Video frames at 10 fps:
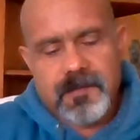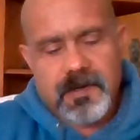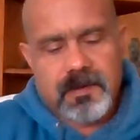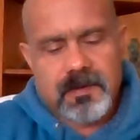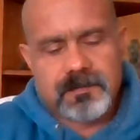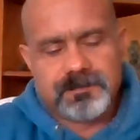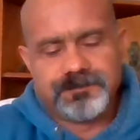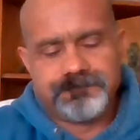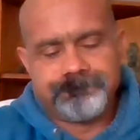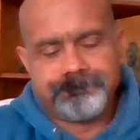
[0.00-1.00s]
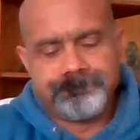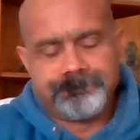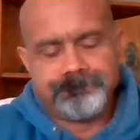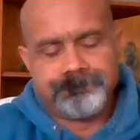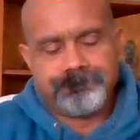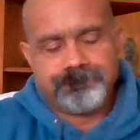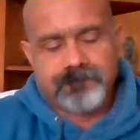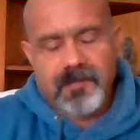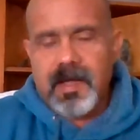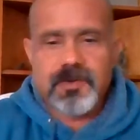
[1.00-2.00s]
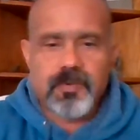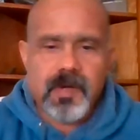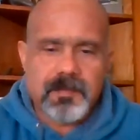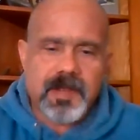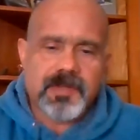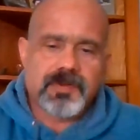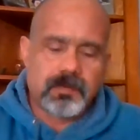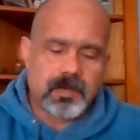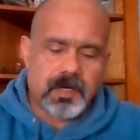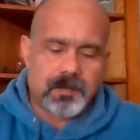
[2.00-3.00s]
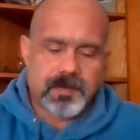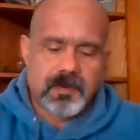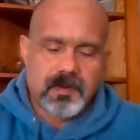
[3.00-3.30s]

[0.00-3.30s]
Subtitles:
I try, but I screw up.